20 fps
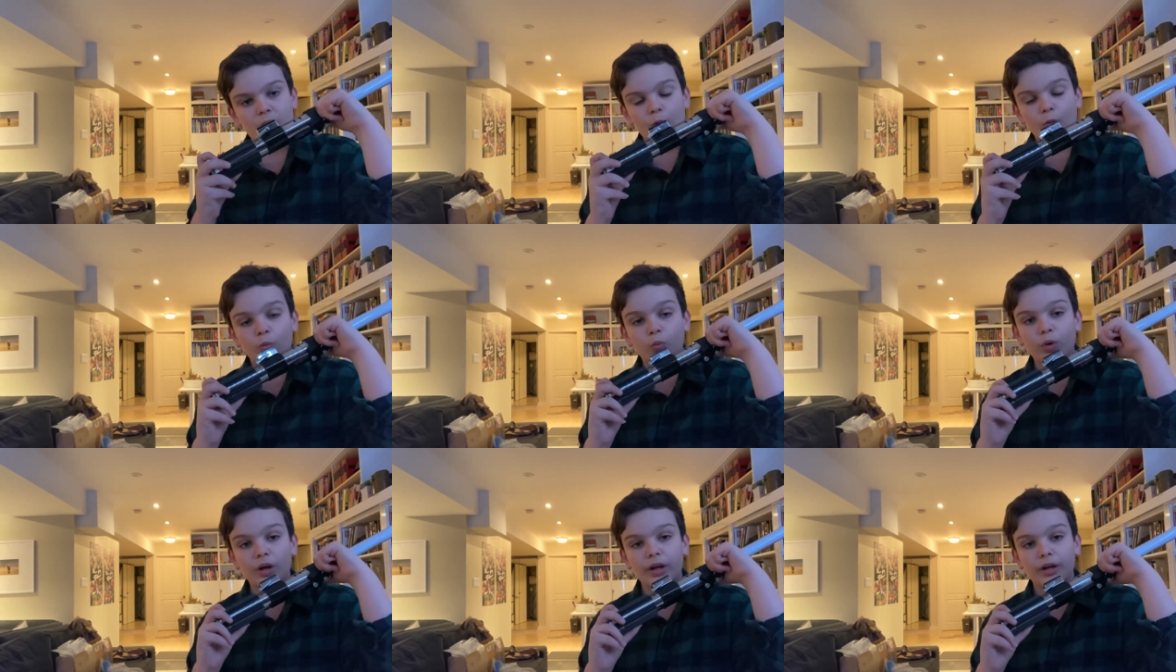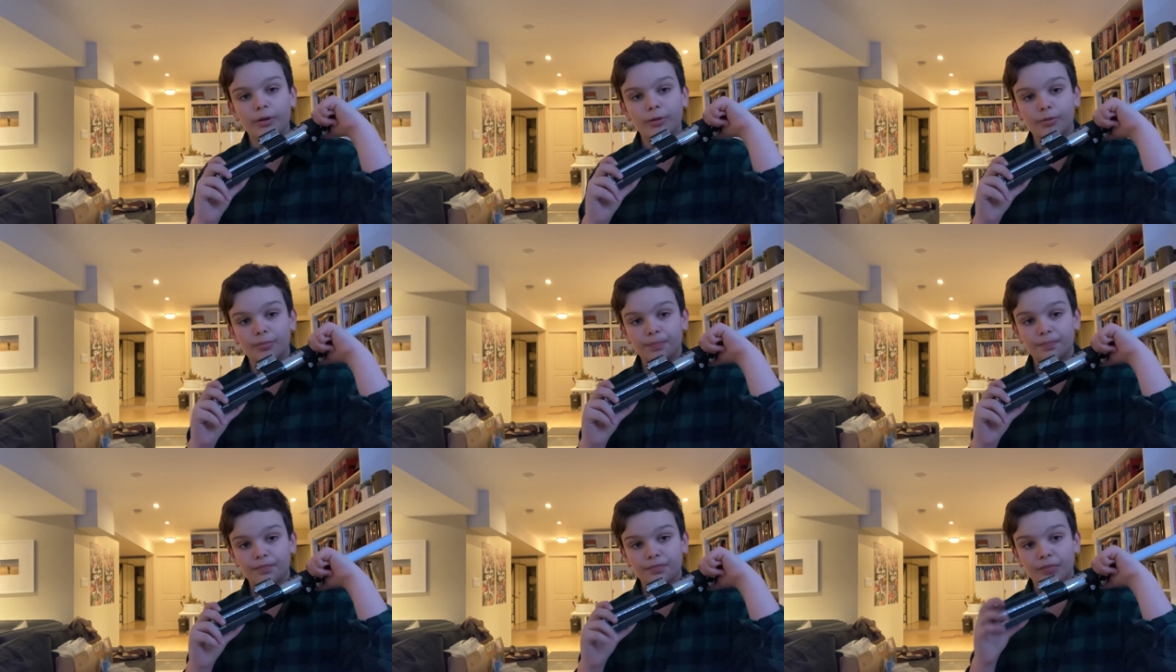
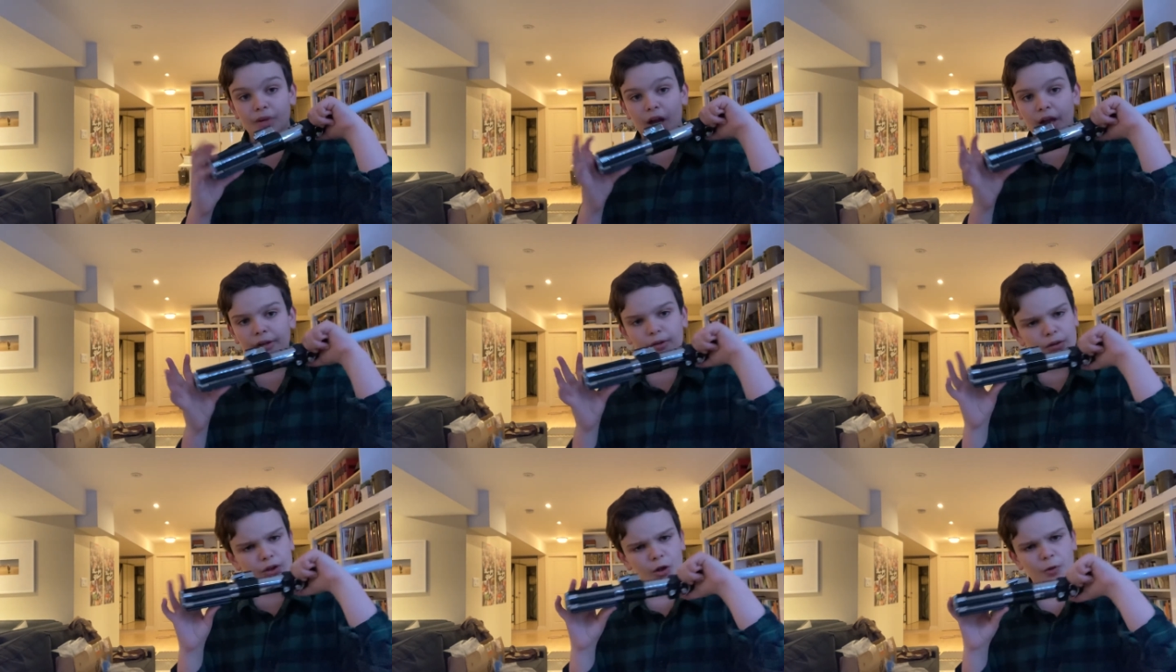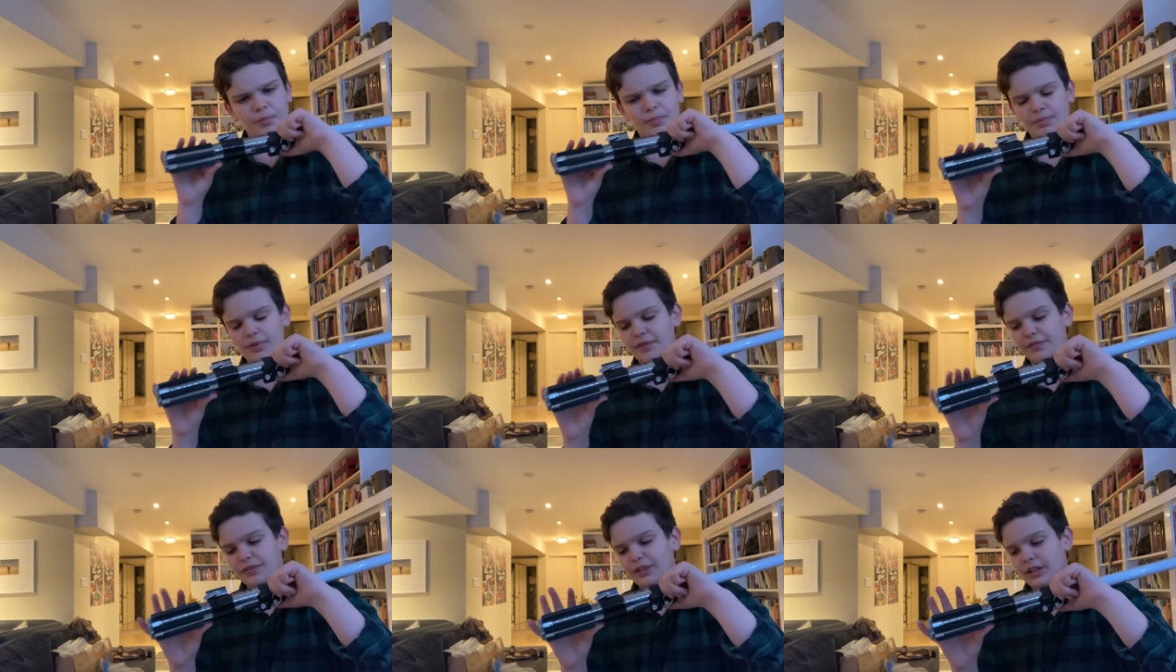where I don't know
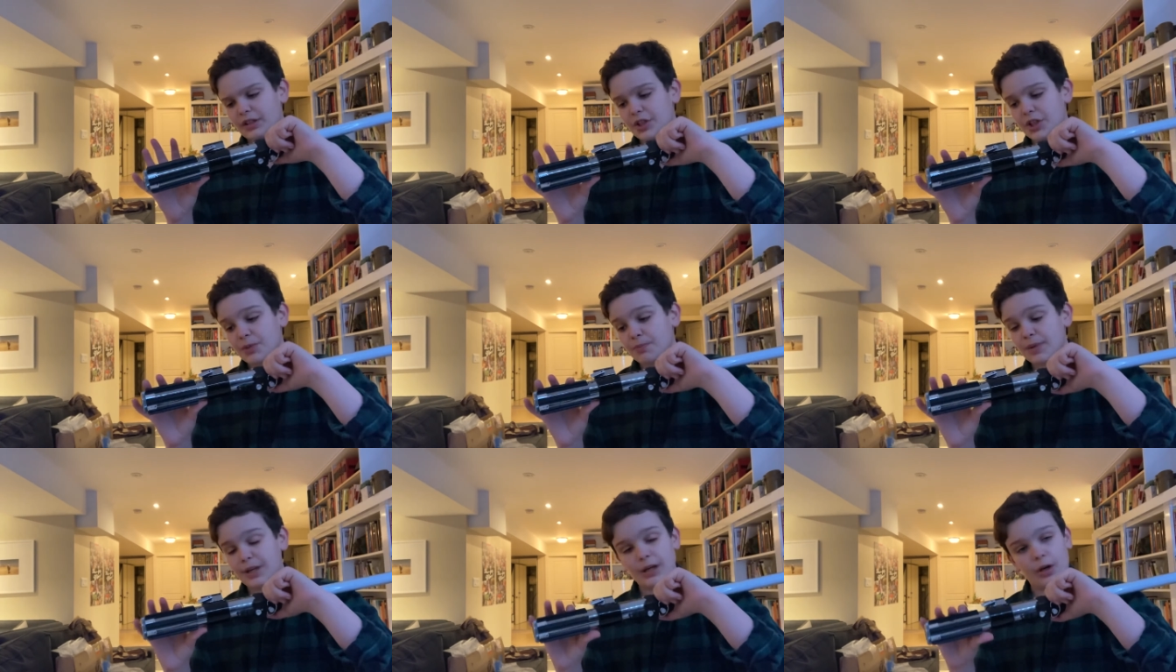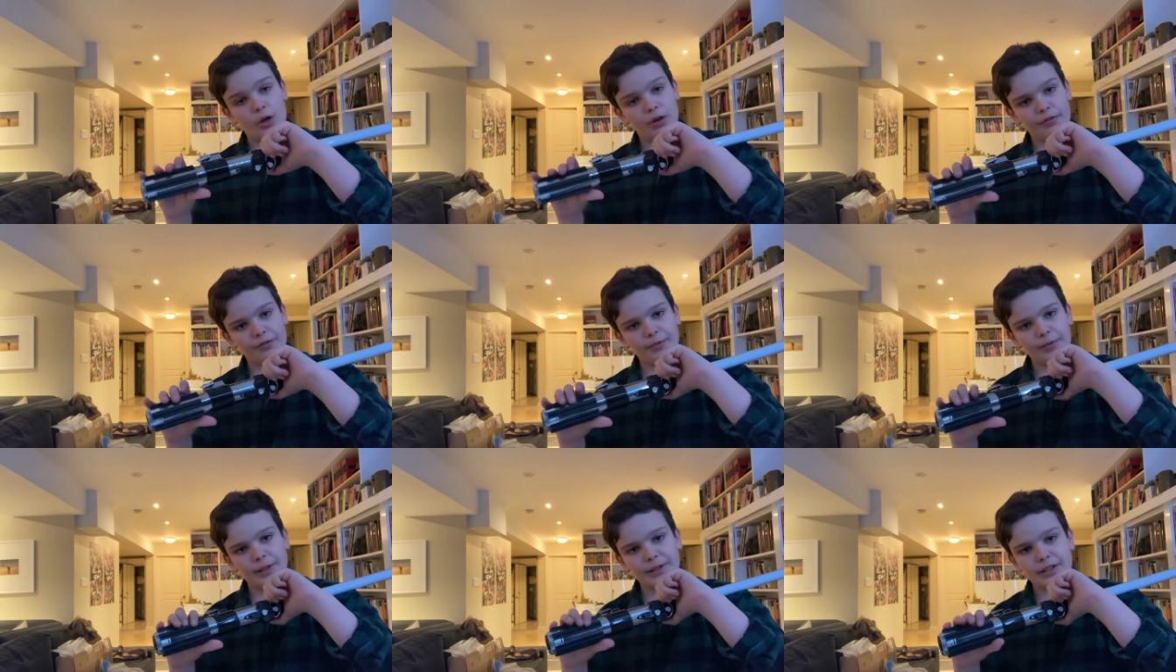if they just made all
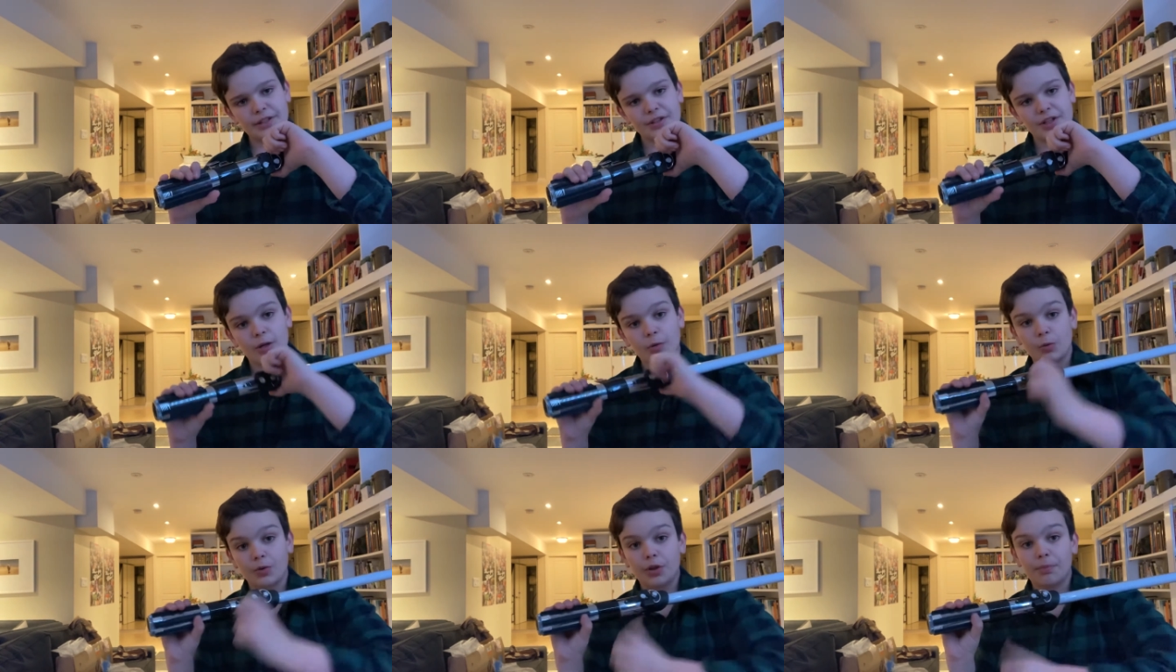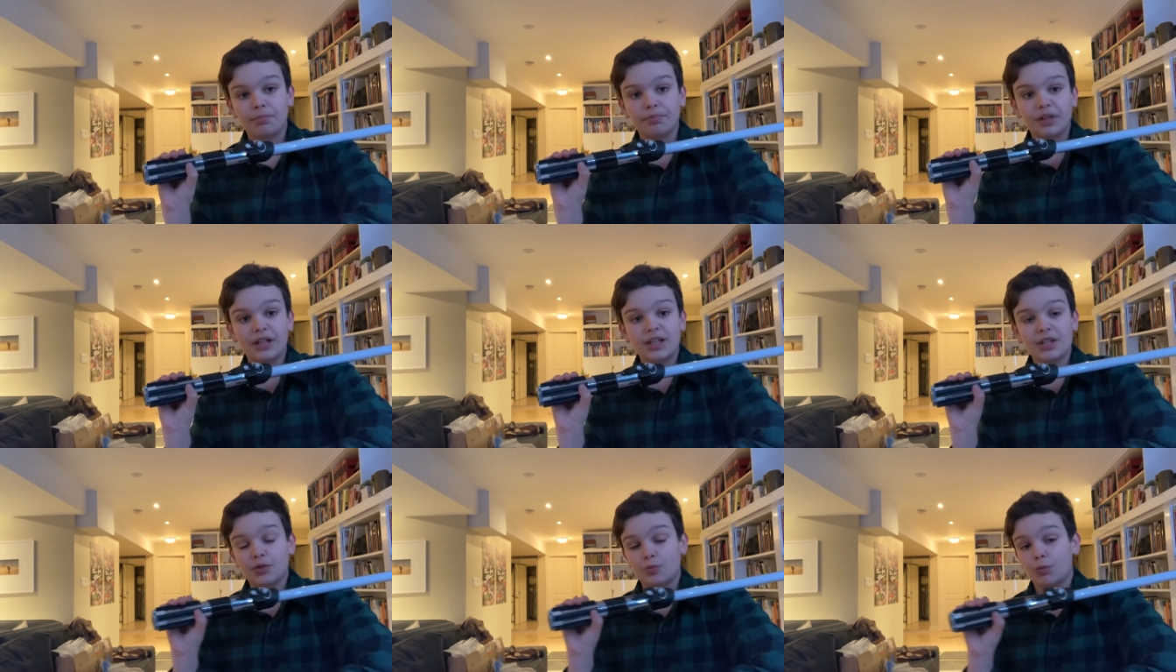of them like this now, where the
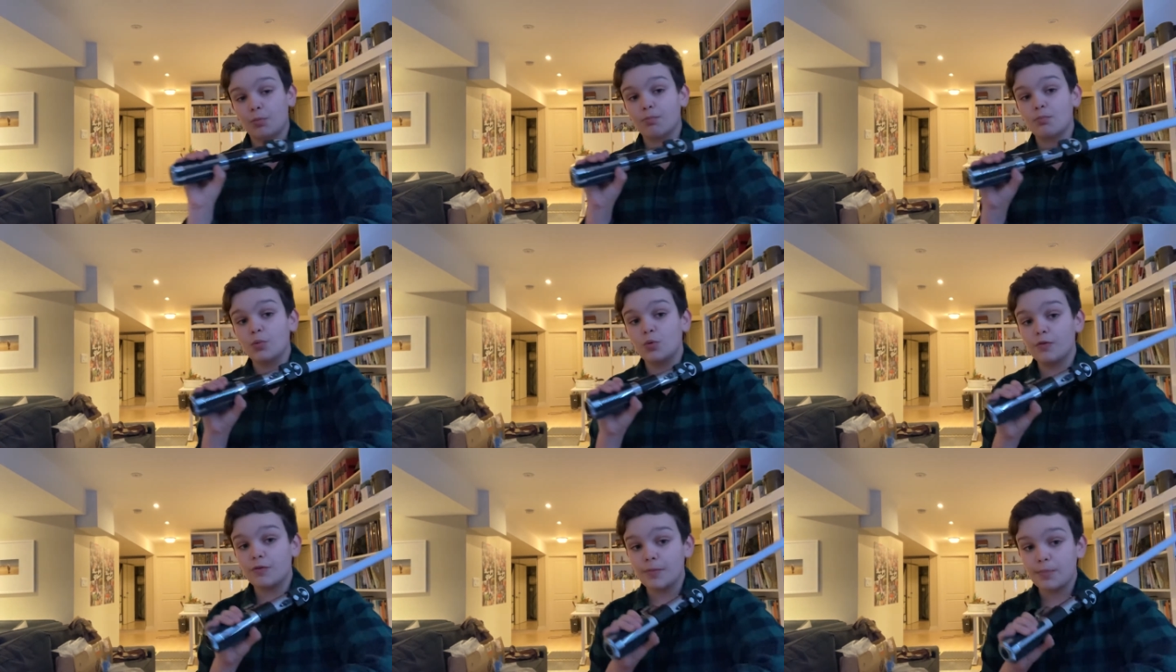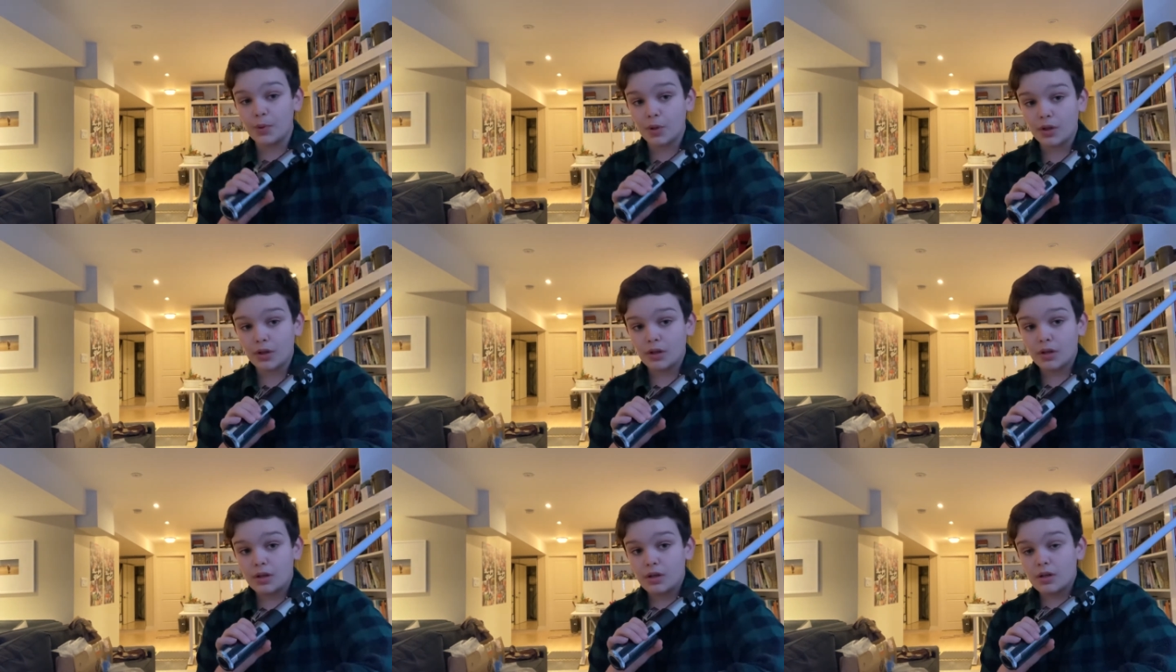blade is
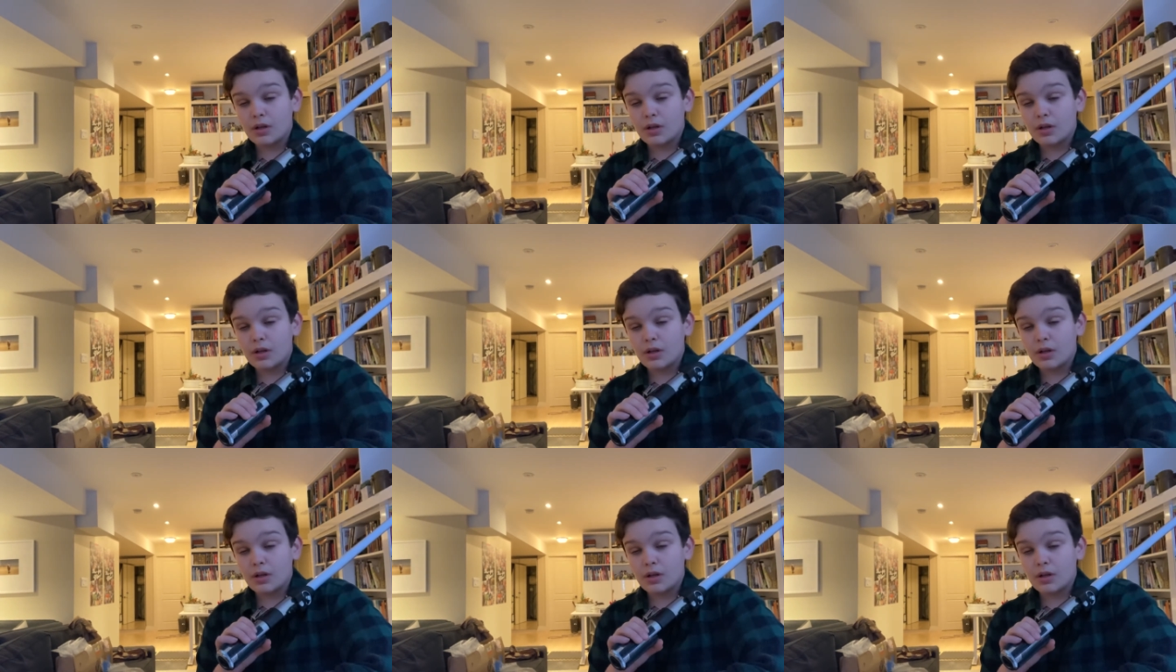removable